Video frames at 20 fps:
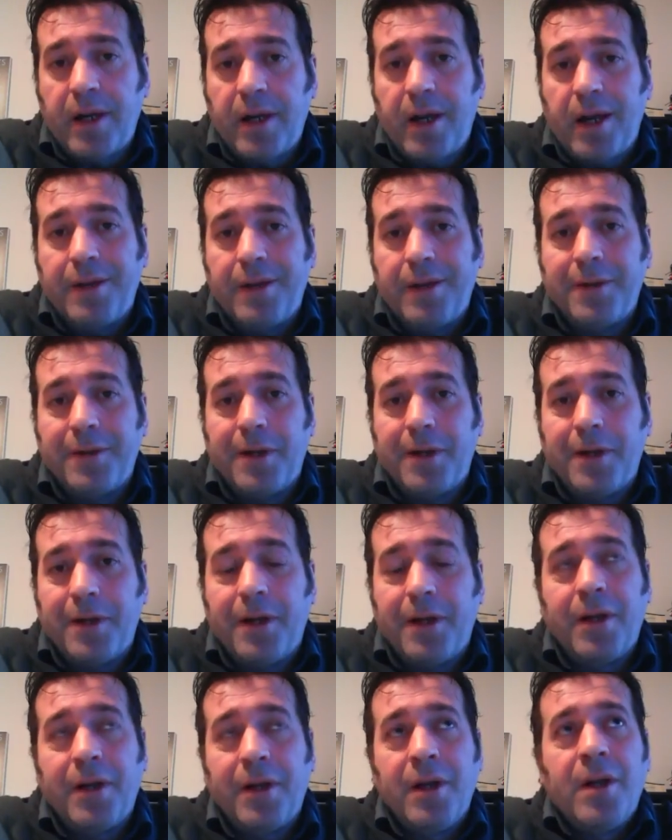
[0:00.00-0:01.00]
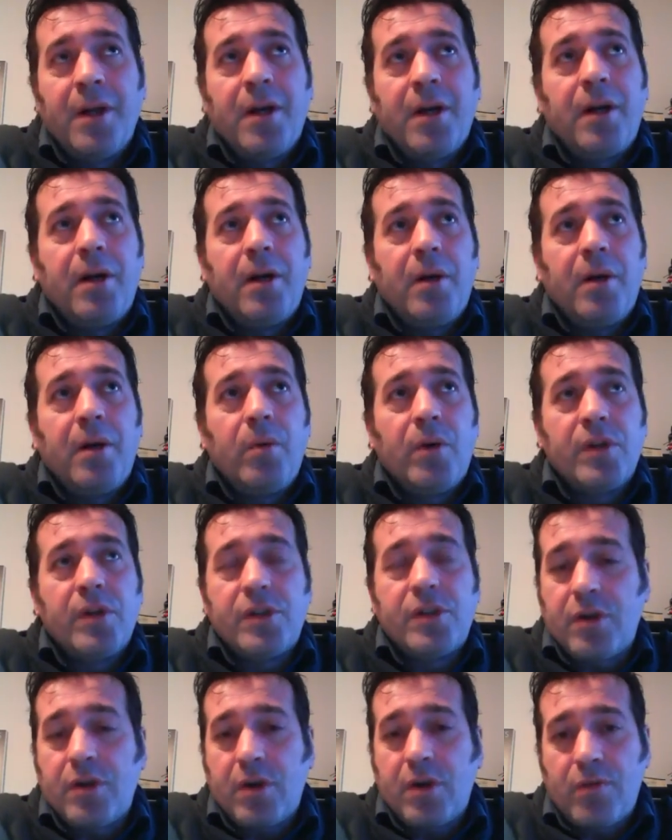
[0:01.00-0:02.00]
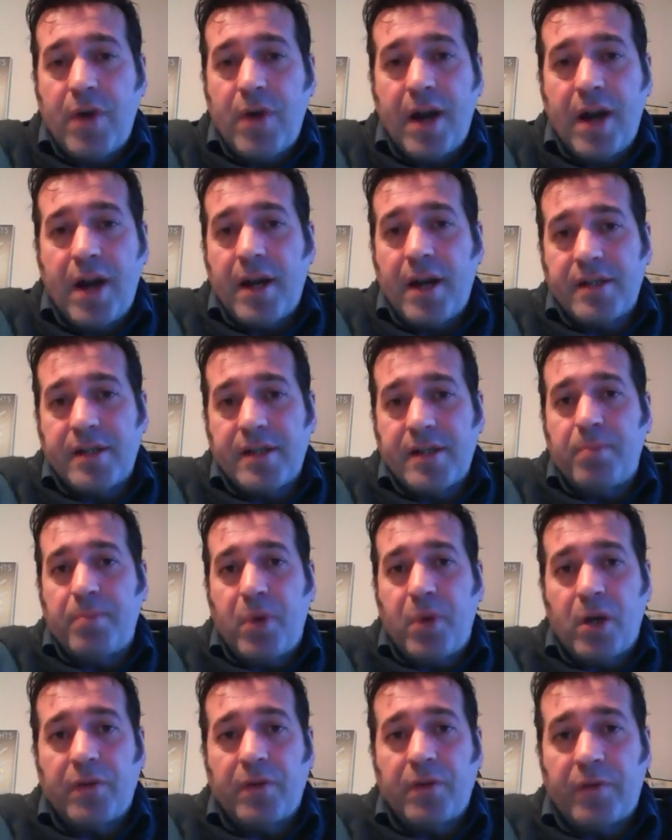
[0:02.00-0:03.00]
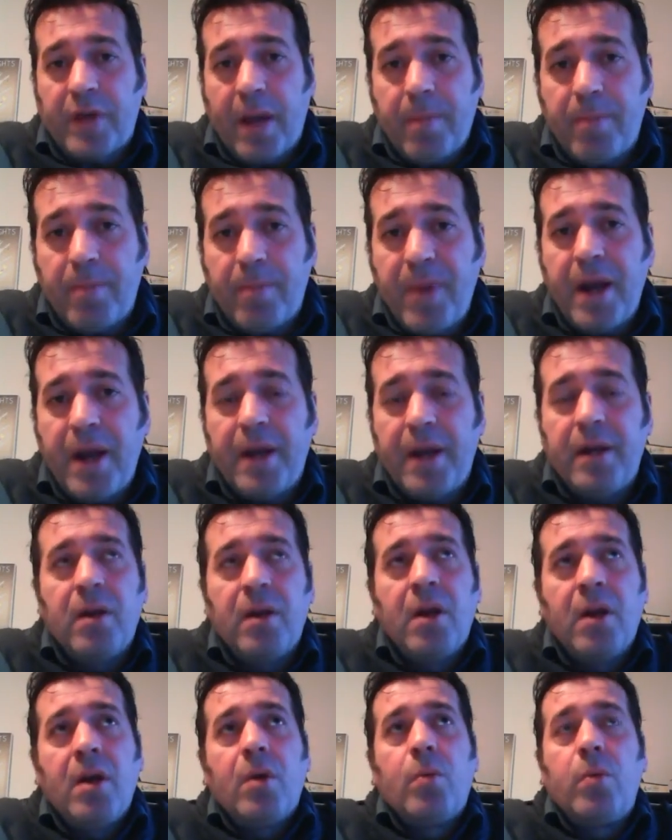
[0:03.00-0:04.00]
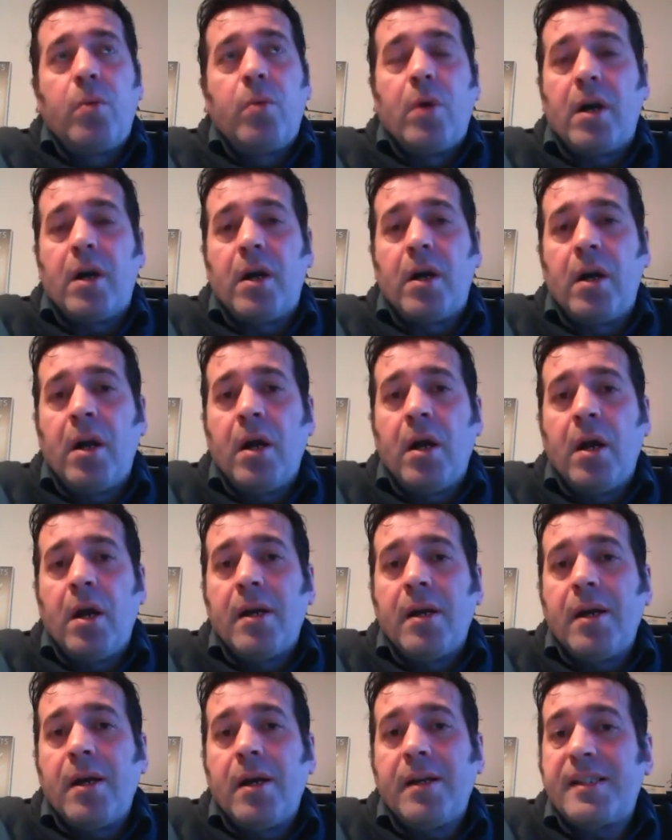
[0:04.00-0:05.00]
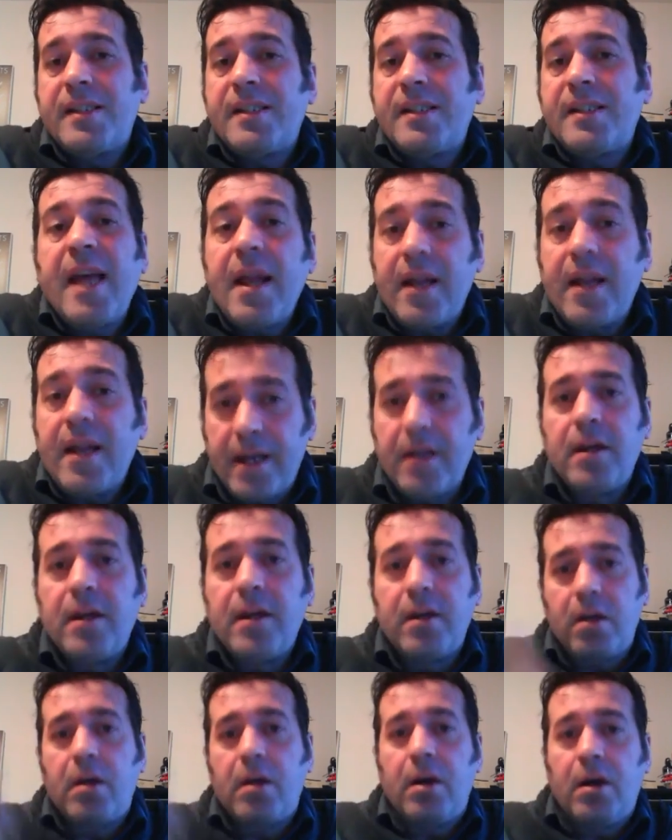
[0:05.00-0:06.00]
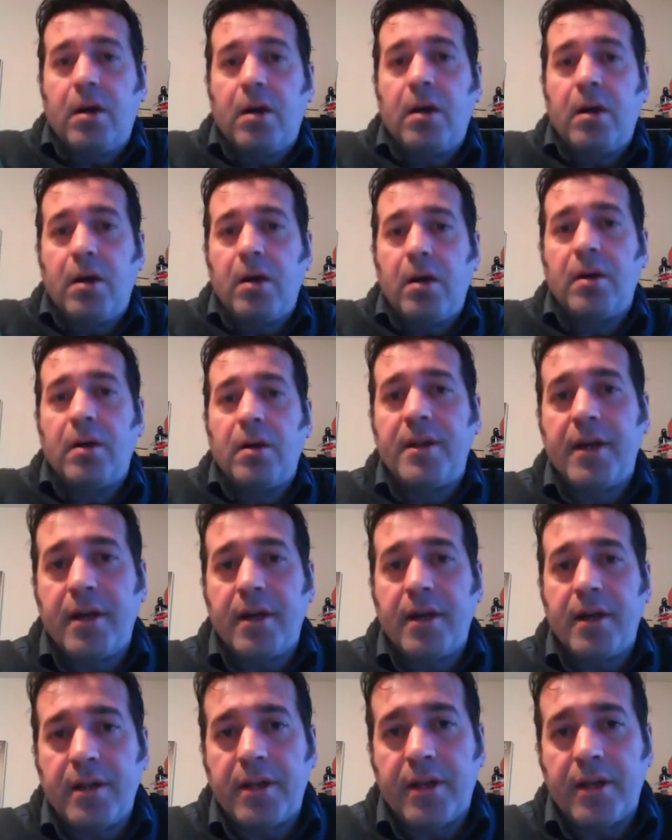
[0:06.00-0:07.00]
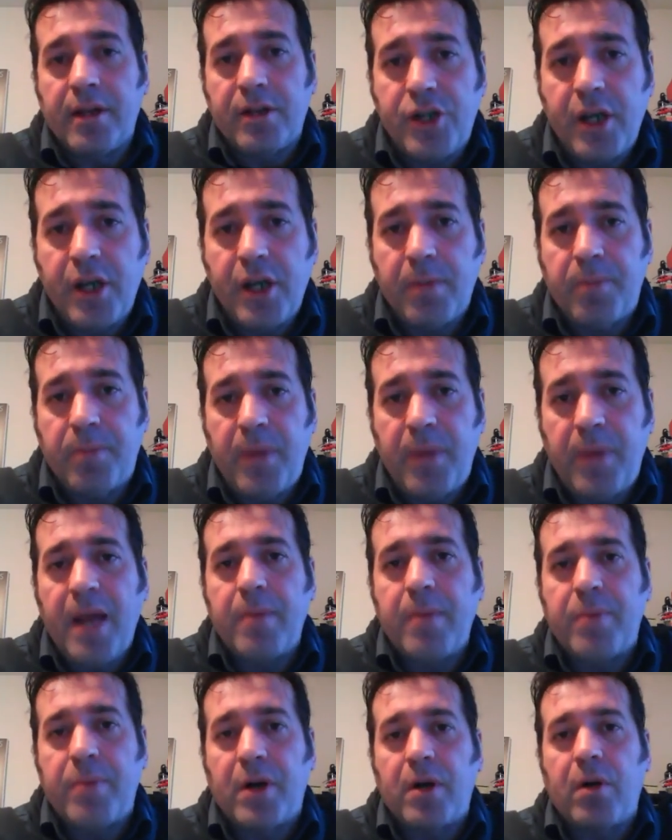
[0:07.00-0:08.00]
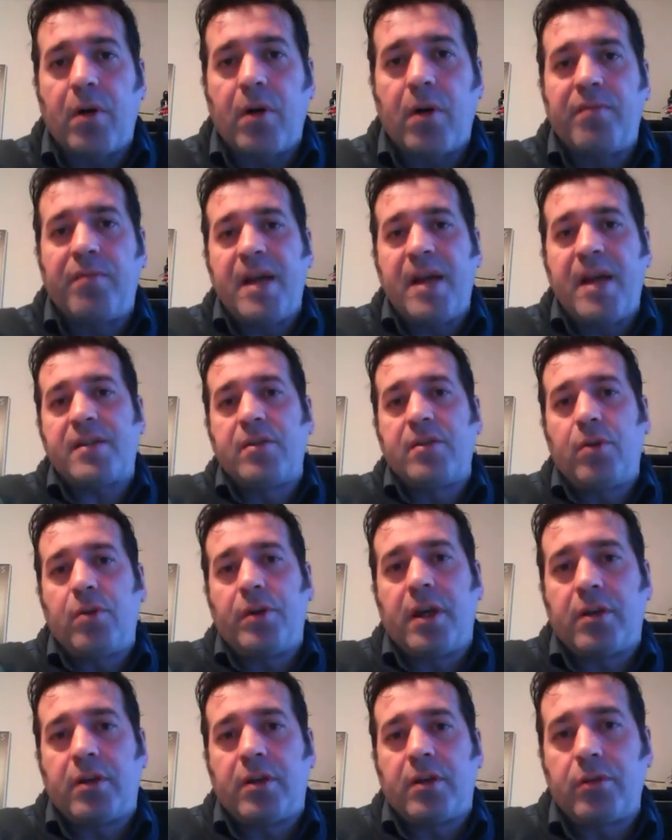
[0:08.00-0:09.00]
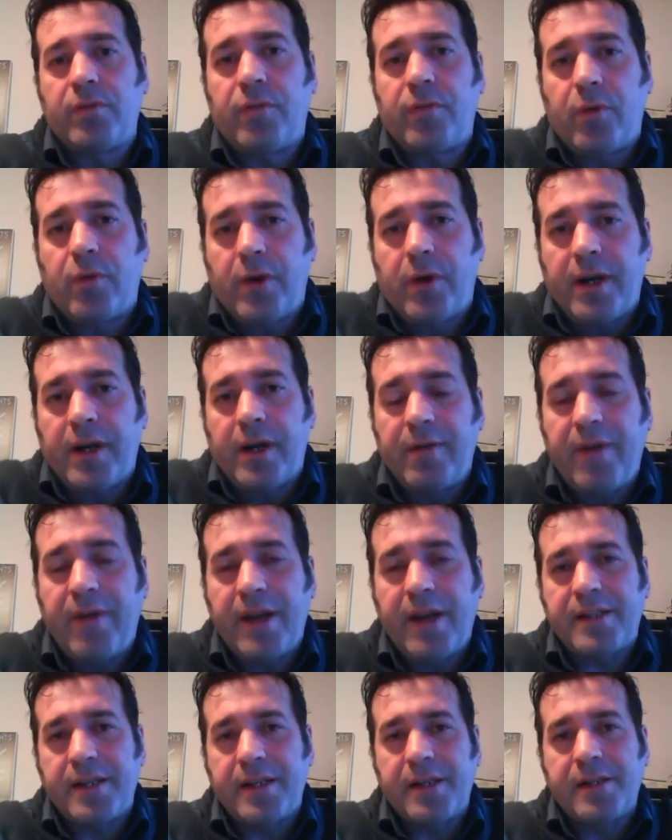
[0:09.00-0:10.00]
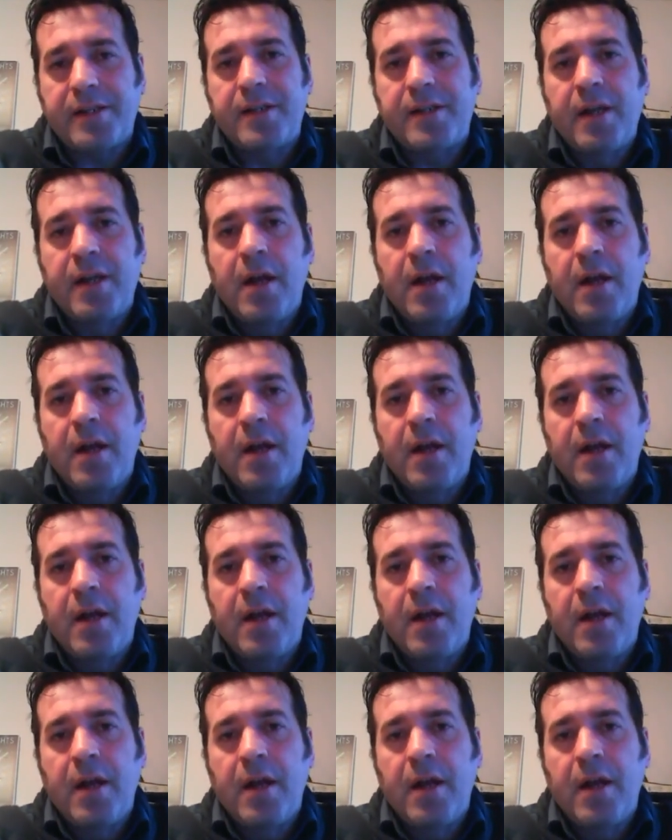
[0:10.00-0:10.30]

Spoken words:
and was ran as a part of campaign, were selling the cheap labor of Macedonia to foreign investors,